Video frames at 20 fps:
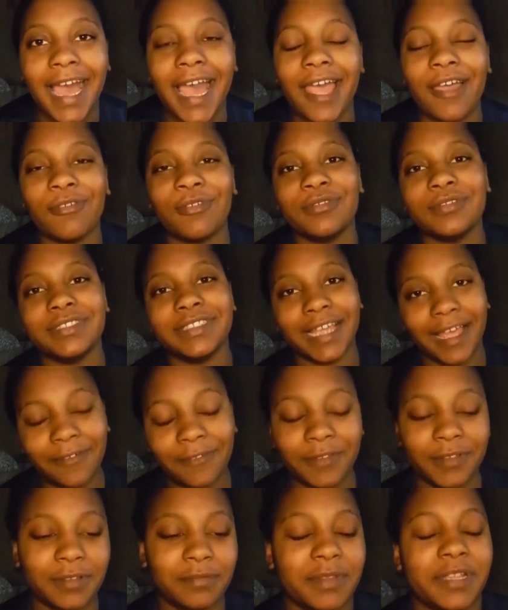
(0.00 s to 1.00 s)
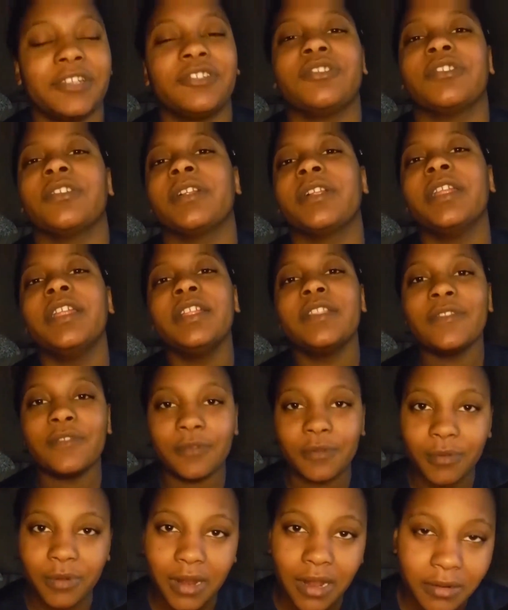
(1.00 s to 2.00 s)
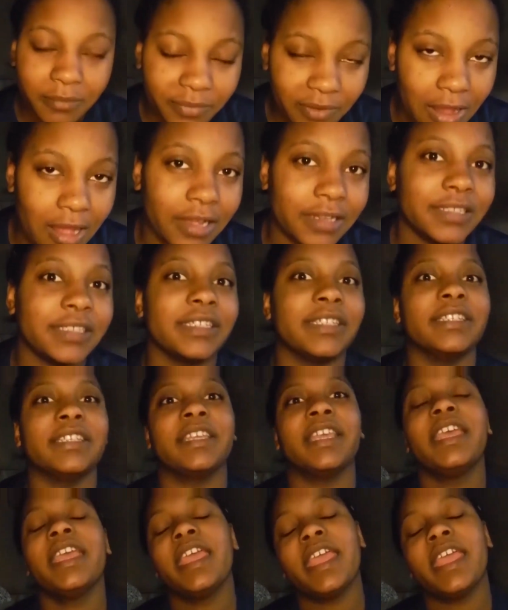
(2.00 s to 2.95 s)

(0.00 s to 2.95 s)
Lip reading: I will definitely make sure to do an unboxing